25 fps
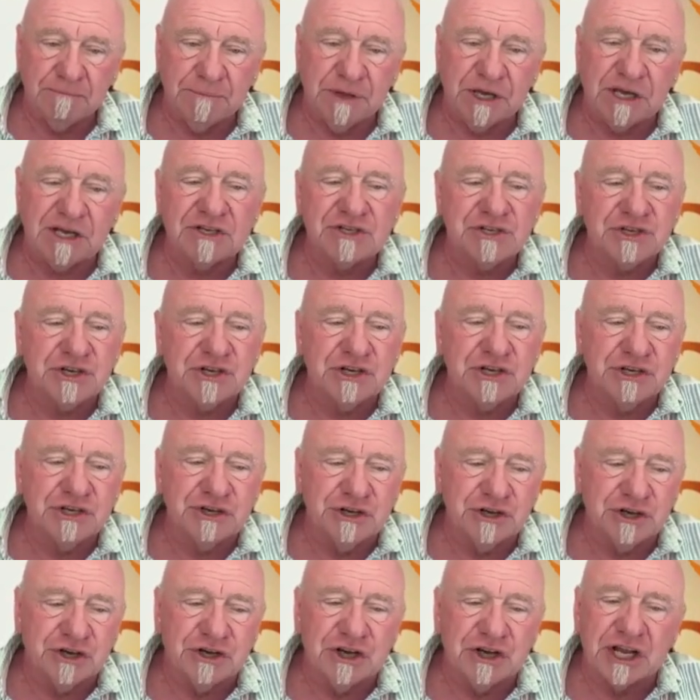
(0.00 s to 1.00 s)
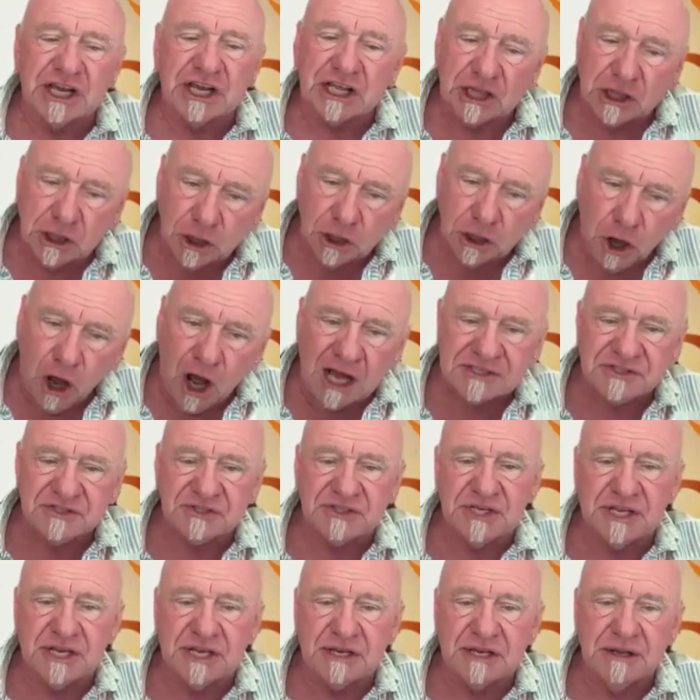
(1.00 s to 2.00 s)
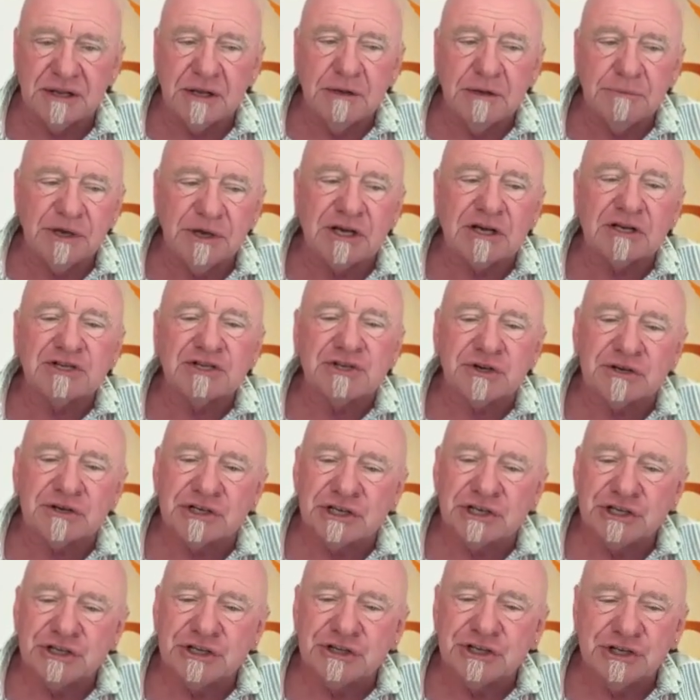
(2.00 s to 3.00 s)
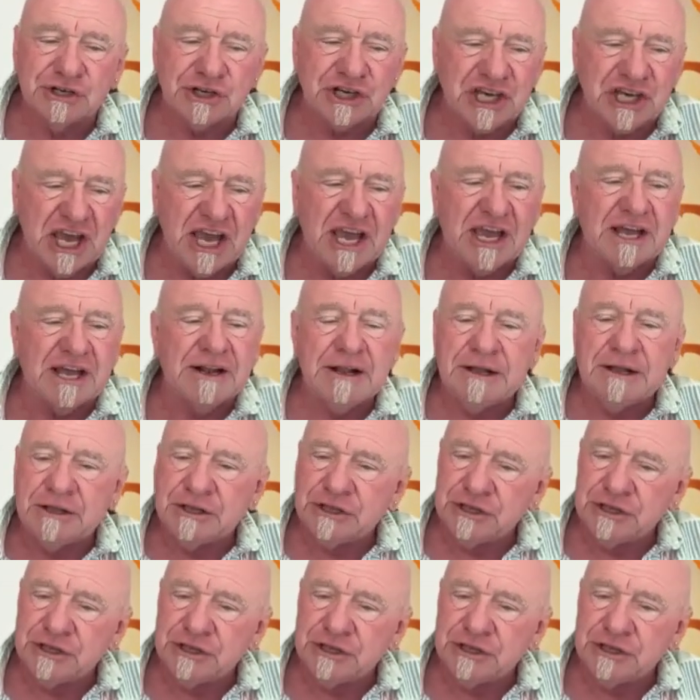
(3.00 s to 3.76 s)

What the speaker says: because you're going to get lost in it, because you can't.